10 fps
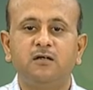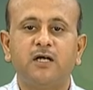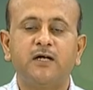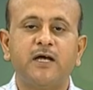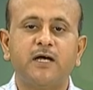
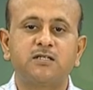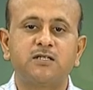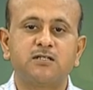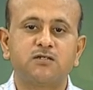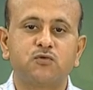and acts
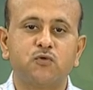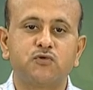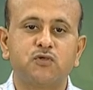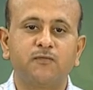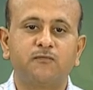as a
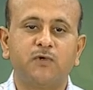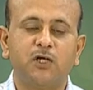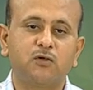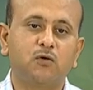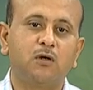source of
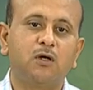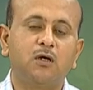electron.